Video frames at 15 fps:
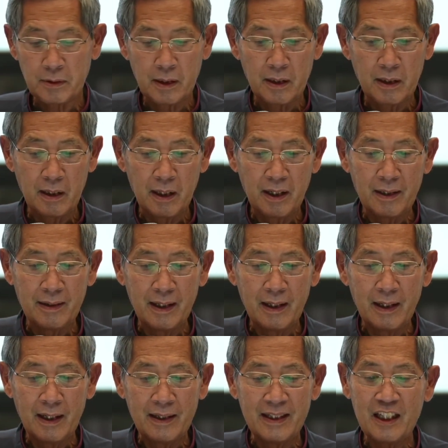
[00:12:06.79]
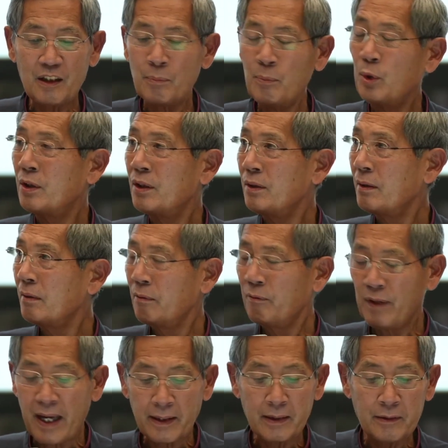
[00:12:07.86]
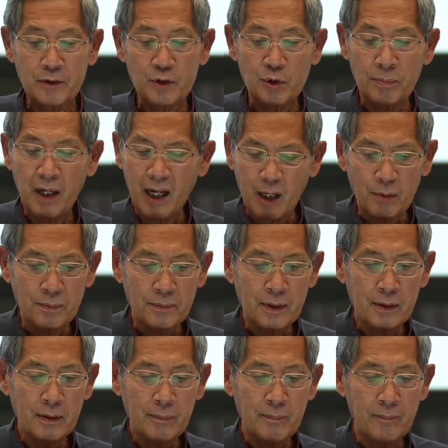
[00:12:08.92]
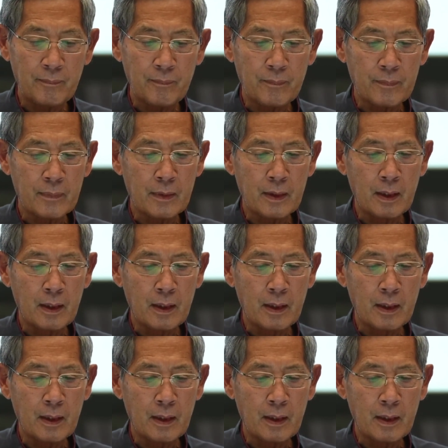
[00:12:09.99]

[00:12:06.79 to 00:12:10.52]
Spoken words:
the Nobel Prize Committee are not tiring to claim?